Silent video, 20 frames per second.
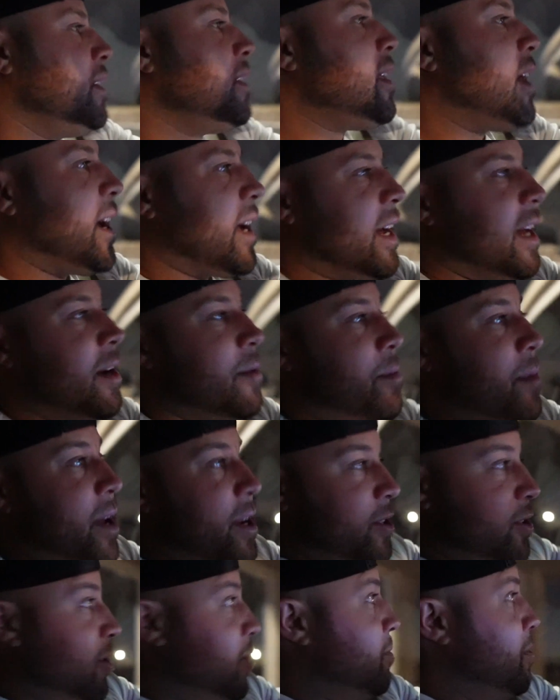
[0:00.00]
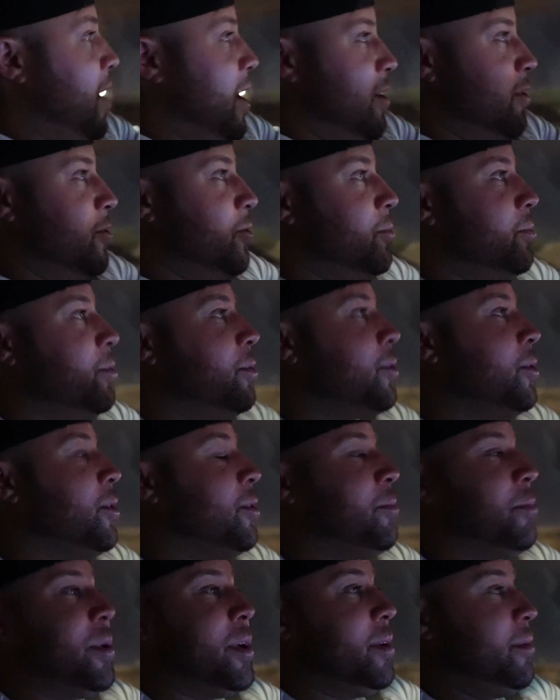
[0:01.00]
I gotta measure my new pool,
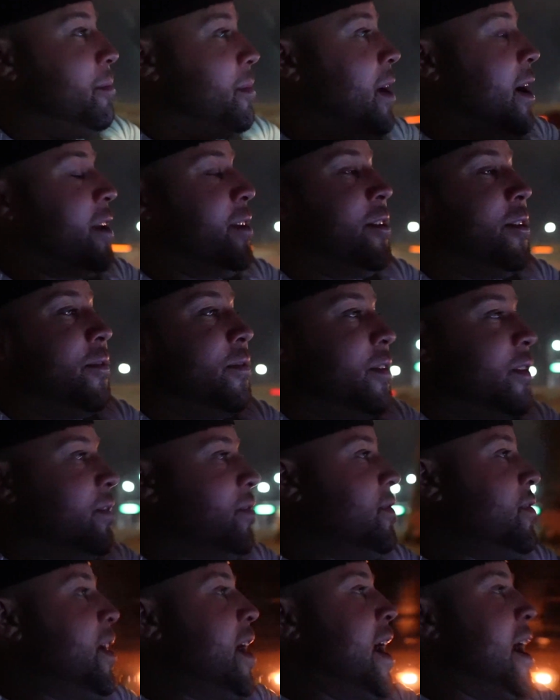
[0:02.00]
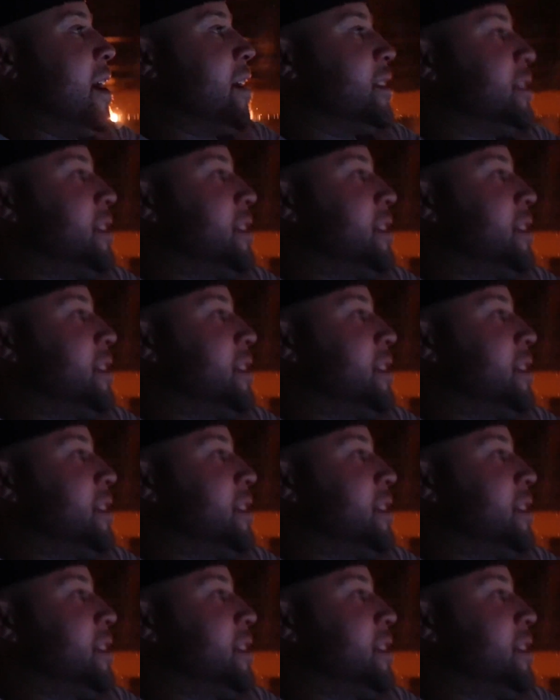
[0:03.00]
but I know for a fact